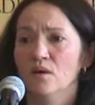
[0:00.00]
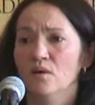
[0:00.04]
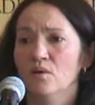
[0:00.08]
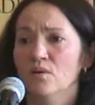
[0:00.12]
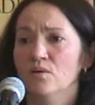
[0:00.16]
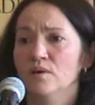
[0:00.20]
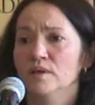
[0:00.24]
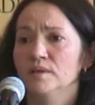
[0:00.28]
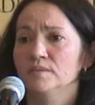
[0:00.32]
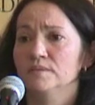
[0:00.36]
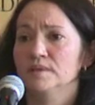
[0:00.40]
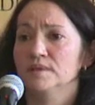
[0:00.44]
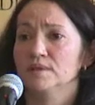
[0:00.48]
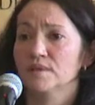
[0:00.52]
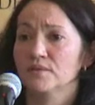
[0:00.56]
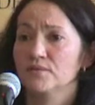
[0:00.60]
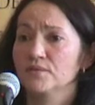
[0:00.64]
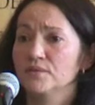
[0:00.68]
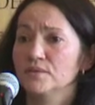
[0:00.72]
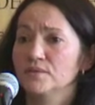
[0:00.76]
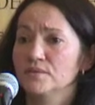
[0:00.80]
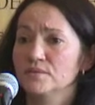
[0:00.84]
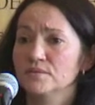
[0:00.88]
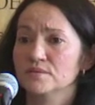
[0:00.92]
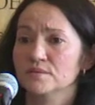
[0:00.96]
or even the
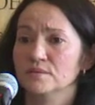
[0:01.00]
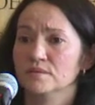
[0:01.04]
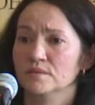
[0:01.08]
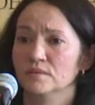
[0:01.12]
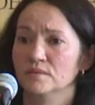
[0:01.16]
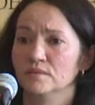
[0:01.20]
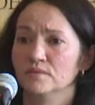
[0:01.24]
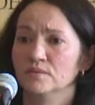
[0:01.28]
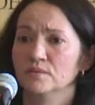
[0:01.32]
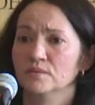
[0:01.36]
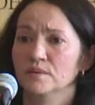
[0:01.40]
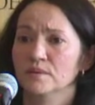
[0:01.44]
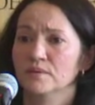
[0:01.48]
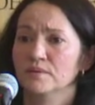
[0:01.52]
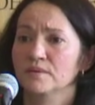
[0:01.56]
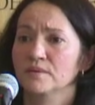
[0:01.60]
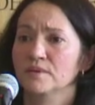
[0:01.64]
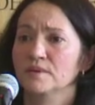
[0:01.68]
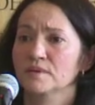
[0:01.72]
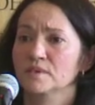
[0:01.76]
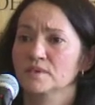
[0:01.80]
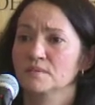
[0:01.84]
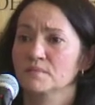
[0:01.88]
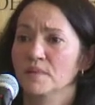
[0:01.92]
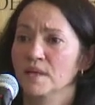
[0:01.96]
future of doing
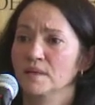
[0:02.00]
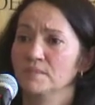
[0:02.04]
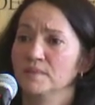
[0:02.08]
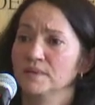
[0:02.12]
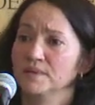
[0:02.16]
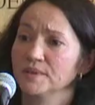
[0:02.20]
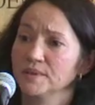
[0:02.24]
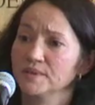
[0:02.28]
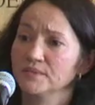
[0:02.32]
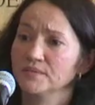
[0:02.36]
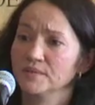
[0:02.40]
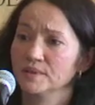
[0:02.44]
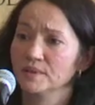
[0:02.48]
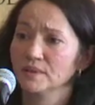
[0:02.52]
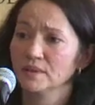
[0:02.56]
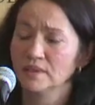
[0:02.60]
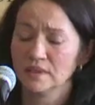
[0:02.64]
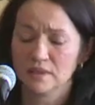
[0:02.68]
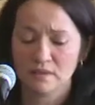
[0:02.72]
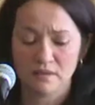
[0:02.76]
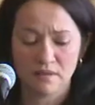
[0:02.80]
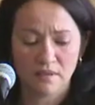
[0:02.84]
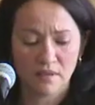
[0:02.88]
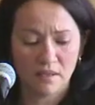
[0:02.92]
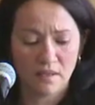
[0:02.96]
things maybe
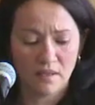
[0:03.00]
differently.